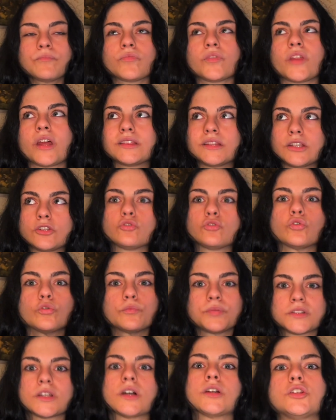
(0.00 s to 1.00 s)
let these
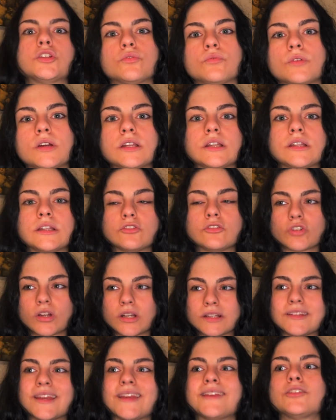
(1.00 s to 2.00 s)
groups suck you in and try to
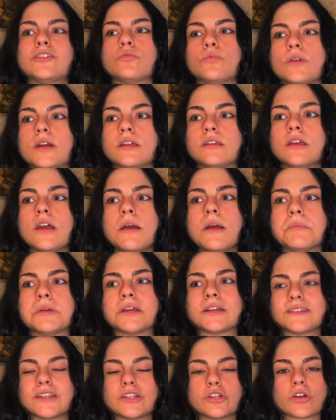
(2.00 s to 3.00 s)
take you in,
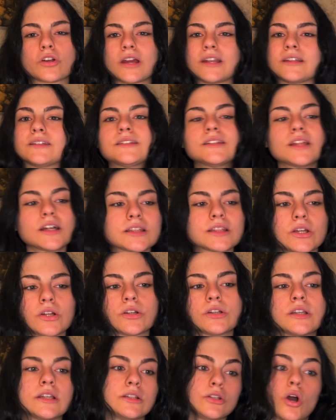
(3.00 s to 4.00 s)
because then you're kind of stuck there,
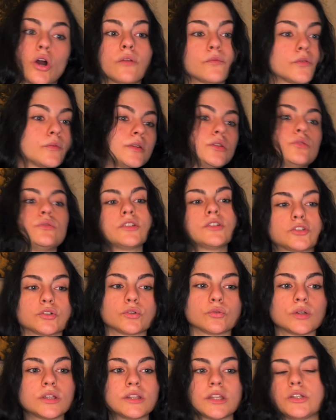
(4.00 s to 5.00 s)
and God forbid you
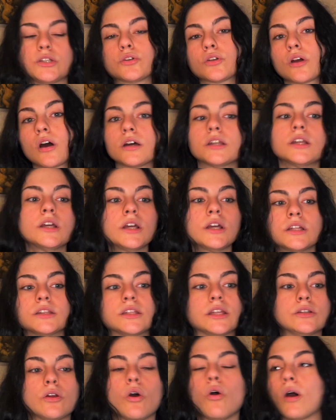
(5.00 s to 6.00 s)
disagree, then you're not,
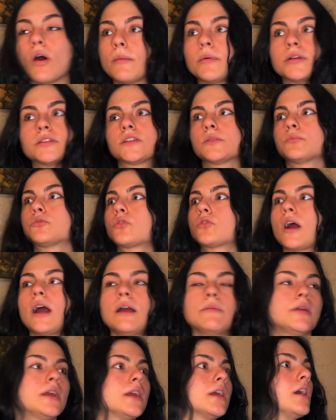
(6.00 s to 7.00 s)
then, oh, I'm
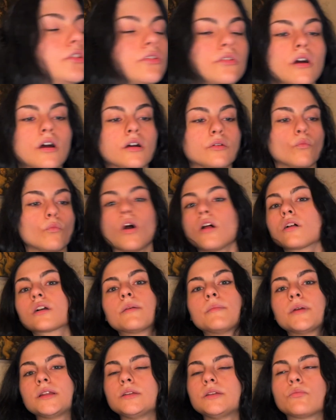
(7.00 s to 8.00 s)
unsubscribing, you're not
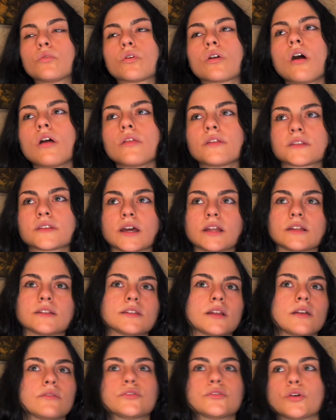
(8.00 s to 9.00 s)
welcome anymore, all this kind of
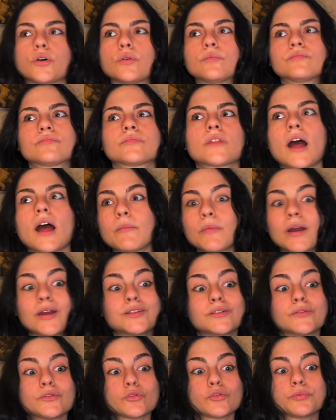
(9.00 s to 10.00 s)
stuff. So I'm my
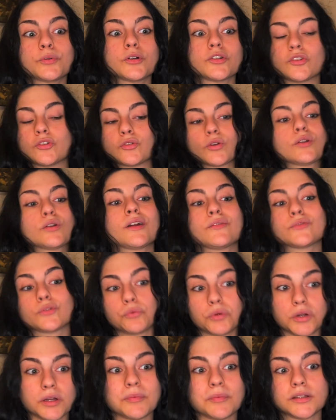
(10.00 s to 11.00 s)
individual person, so I don't have to
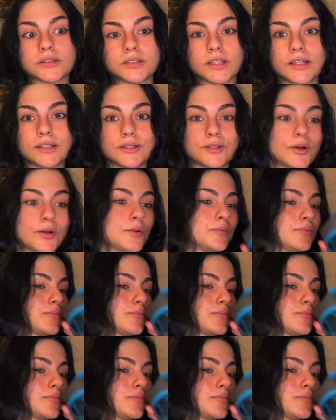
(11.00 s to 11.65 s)
worry about that, you know,